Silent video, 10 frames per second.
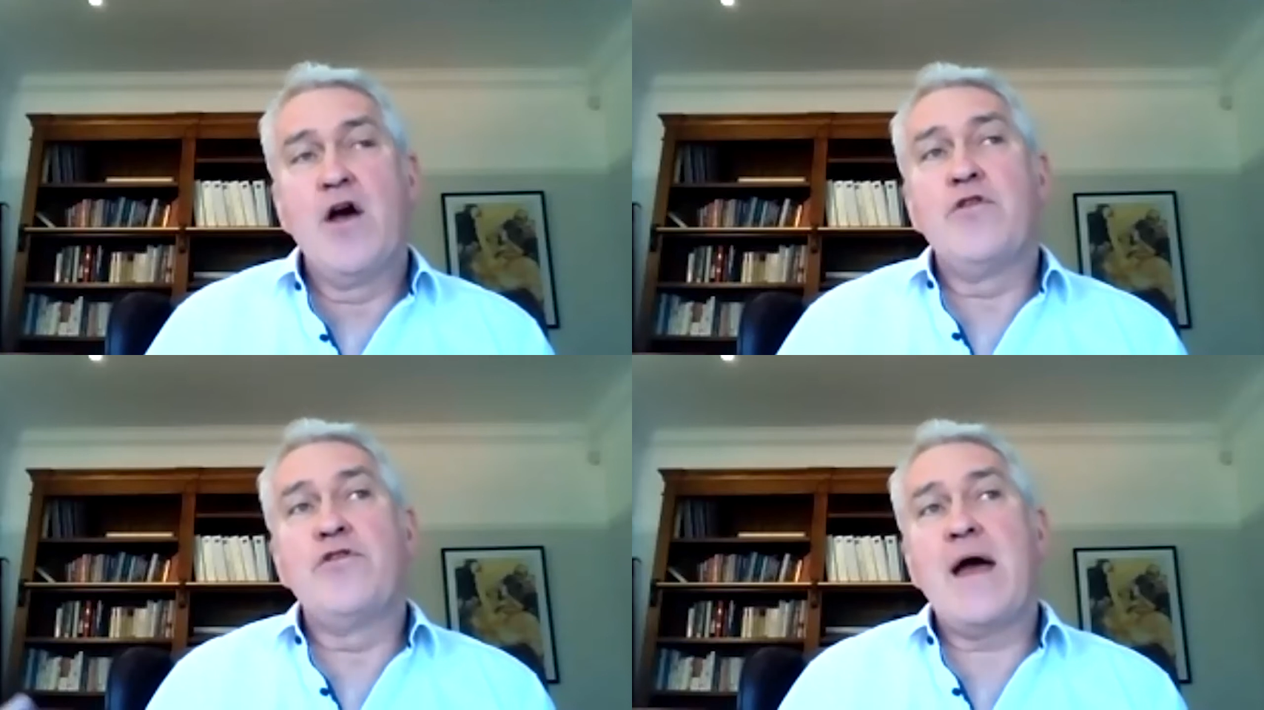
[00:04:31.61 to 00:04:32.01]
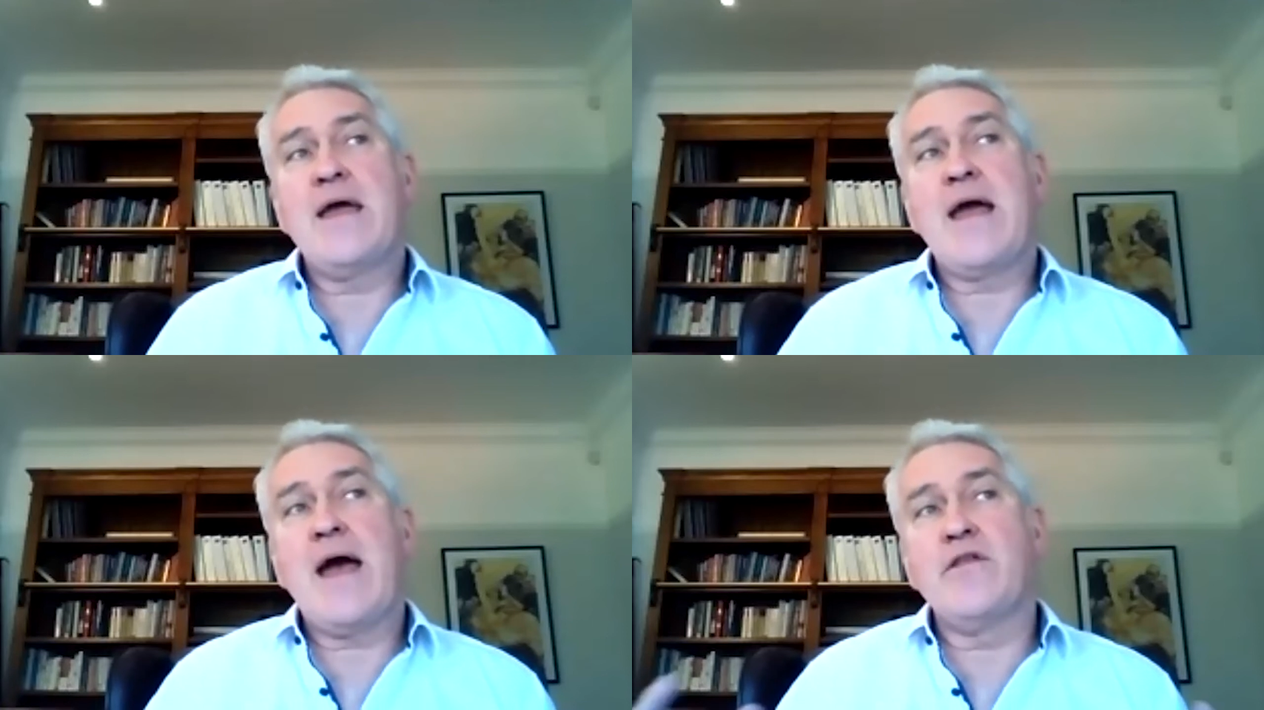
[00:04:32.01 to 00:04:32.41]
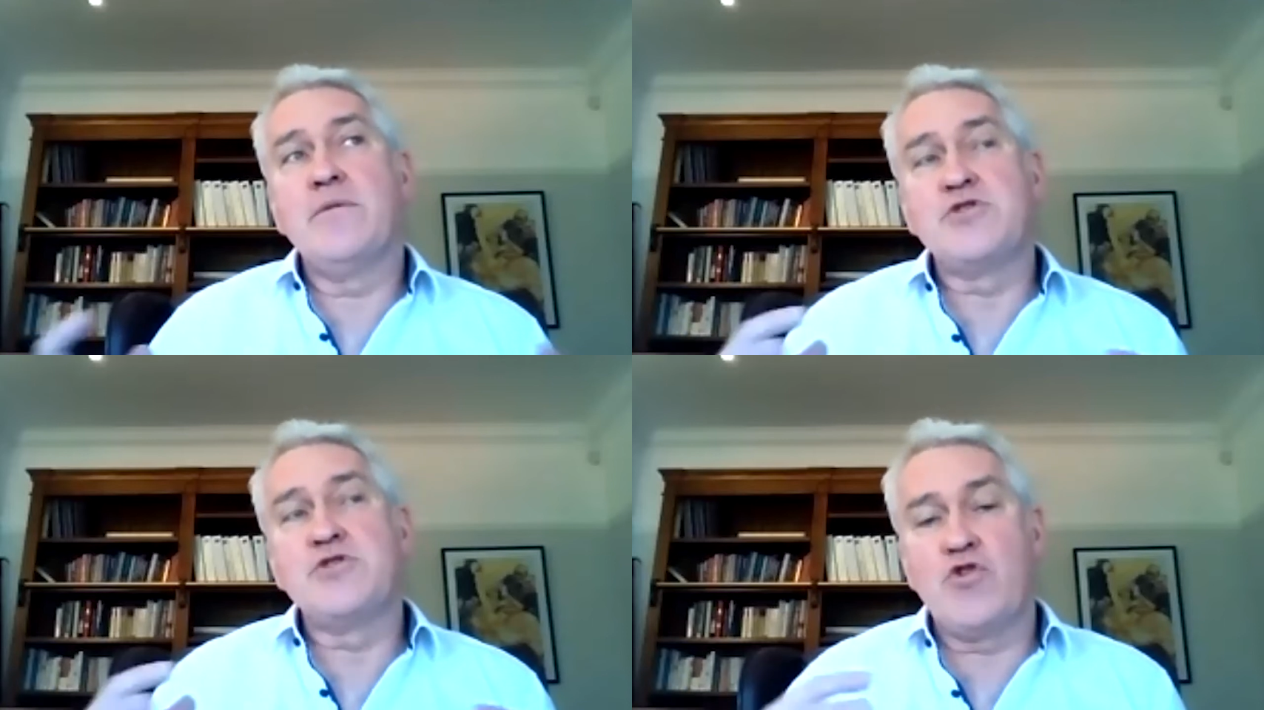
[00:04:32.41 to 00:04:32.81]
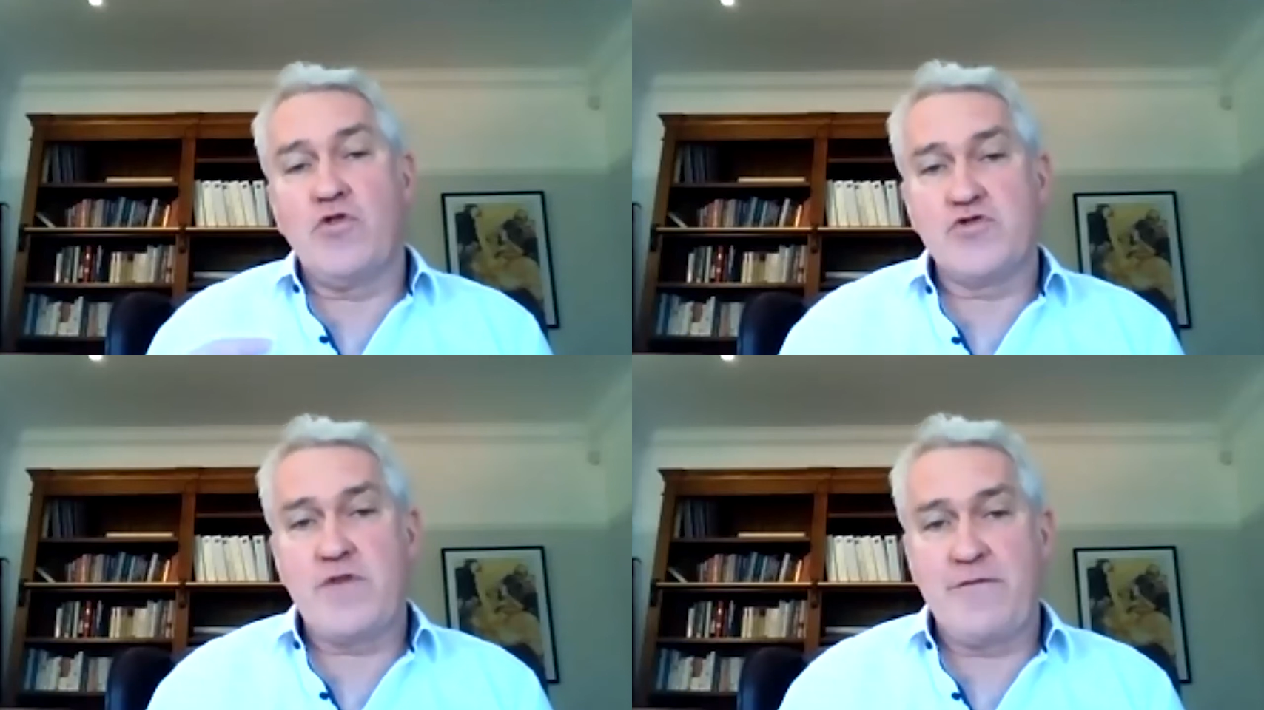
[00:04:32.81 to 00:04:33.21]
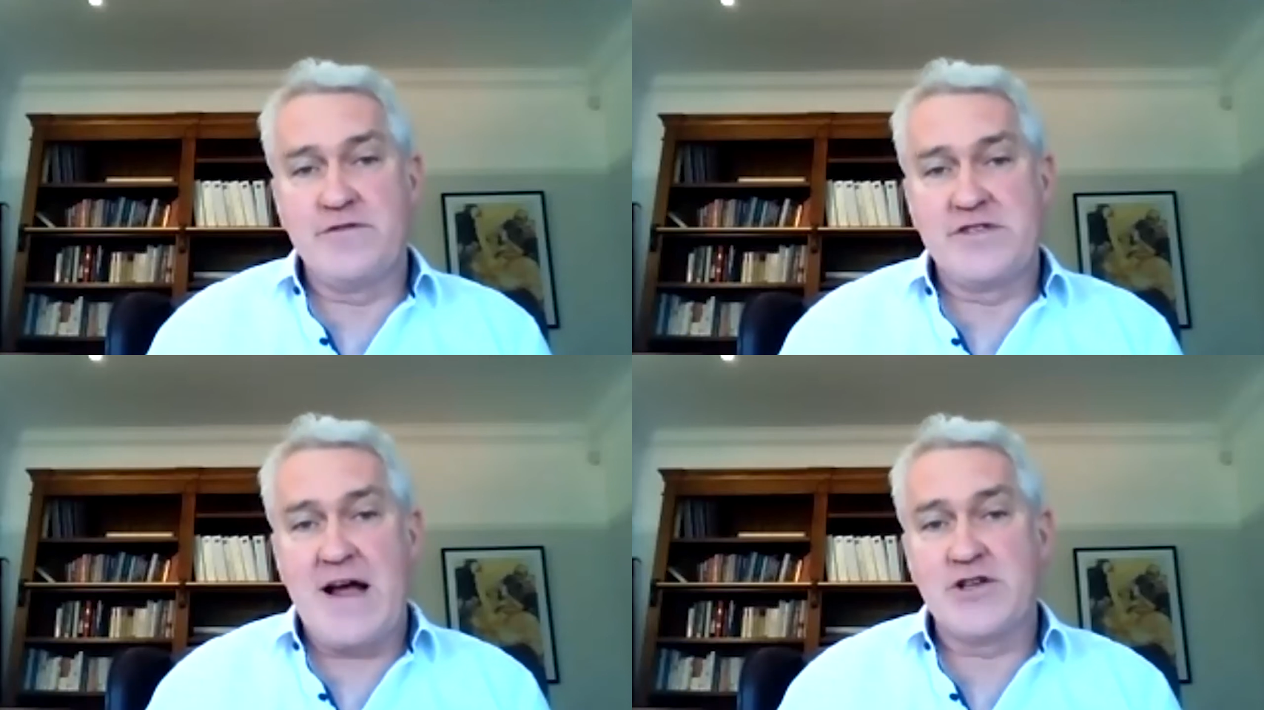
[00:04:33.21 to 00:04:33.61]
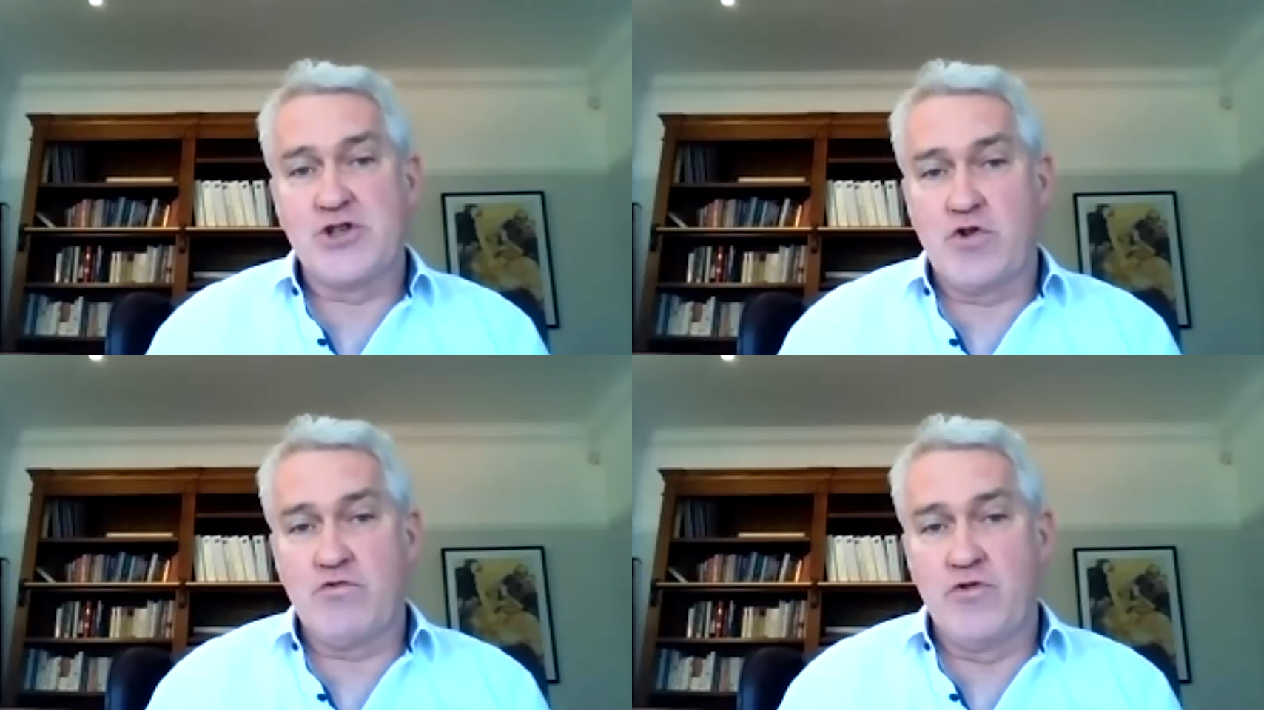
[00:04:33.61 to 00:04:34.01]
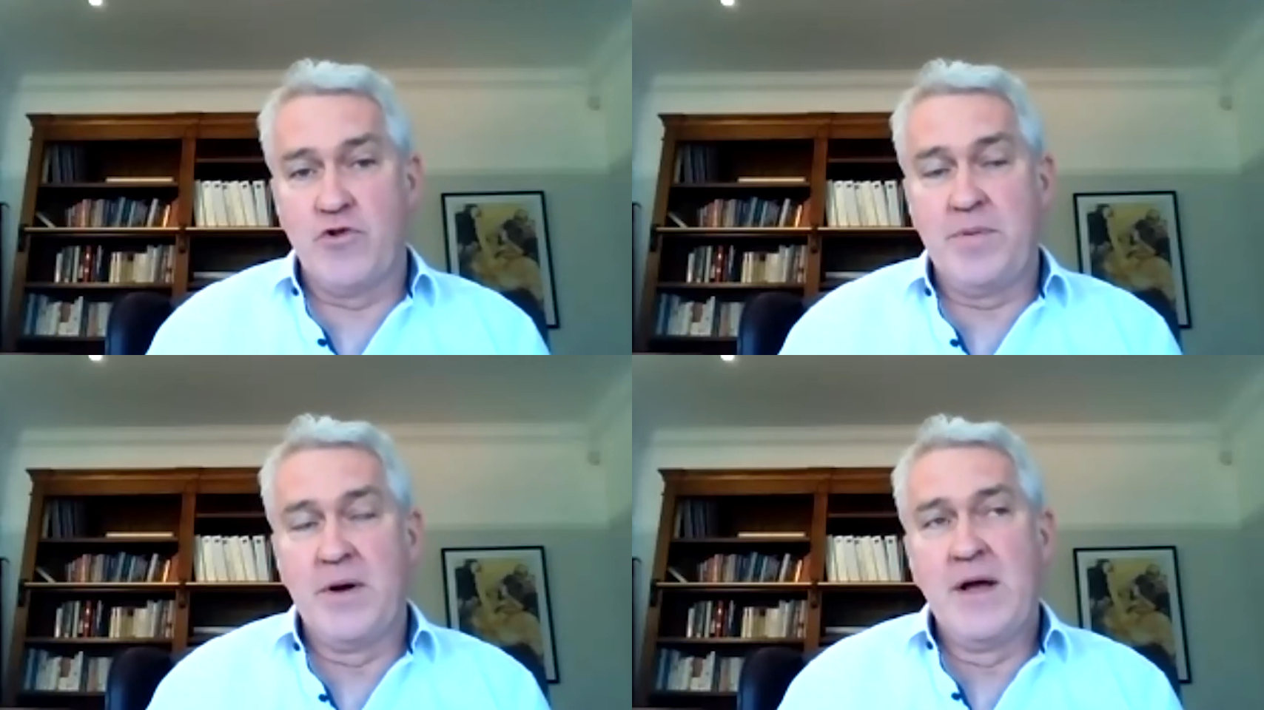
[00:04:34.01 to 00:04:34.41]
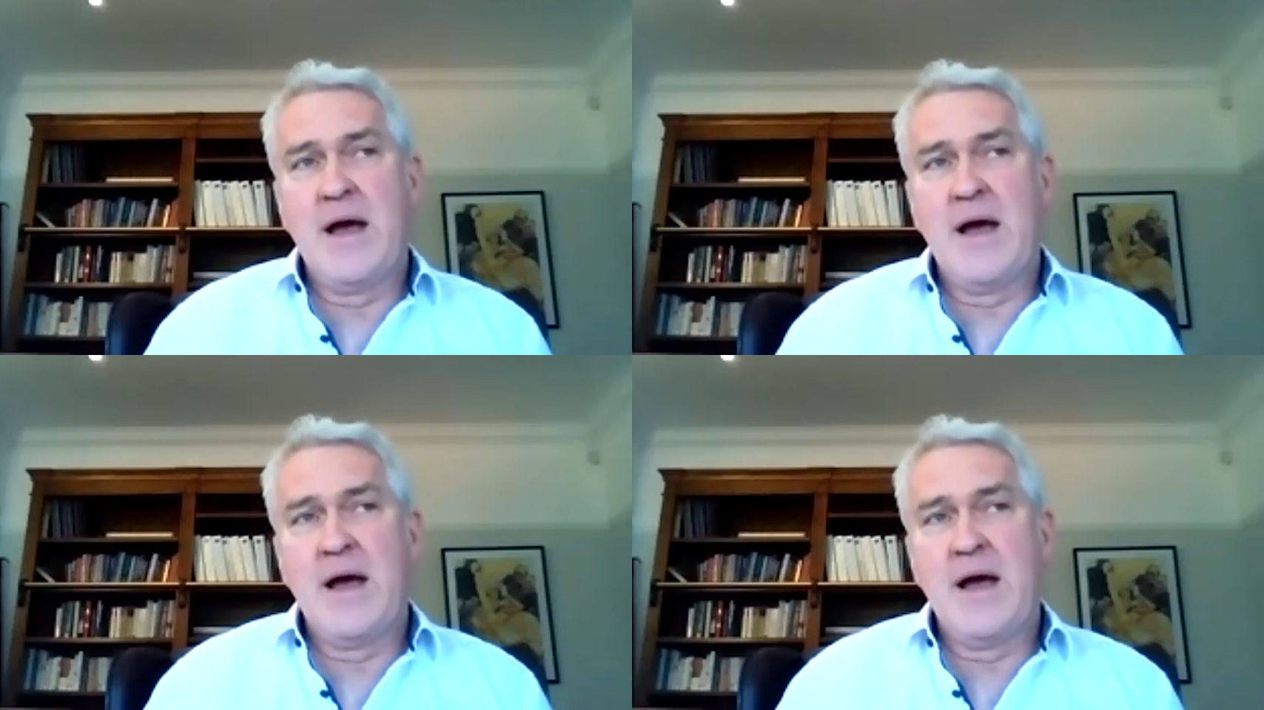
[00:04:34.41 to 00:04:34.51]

then get them to cross-reference it as a group,